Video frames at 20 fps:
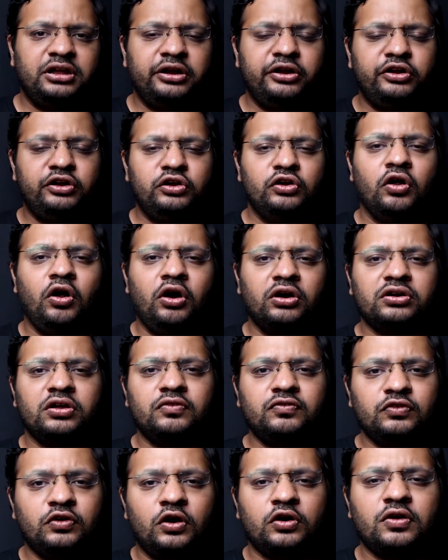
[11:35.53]
a lot of
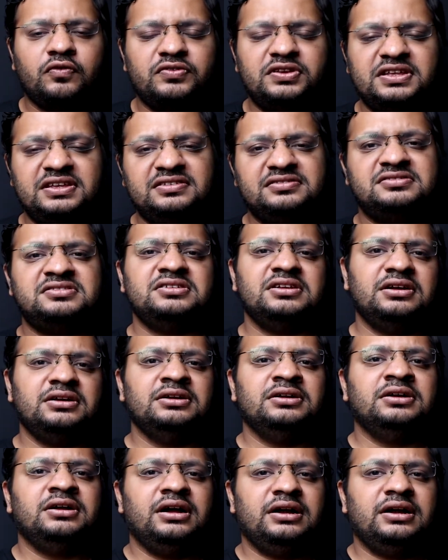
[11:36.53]
lot of these uh,